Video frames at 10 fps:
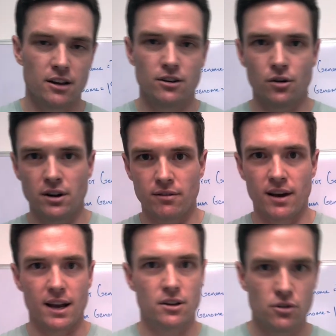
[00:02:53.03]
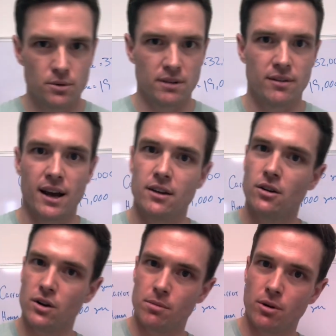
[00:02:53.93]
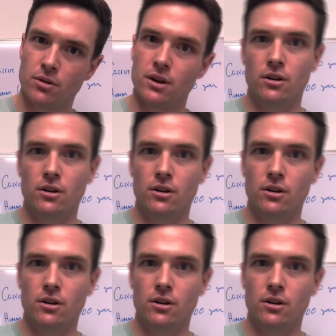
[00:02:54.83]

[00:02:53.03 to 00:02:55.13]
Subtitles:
Don't eat fat, do eat fat, don't eat protein,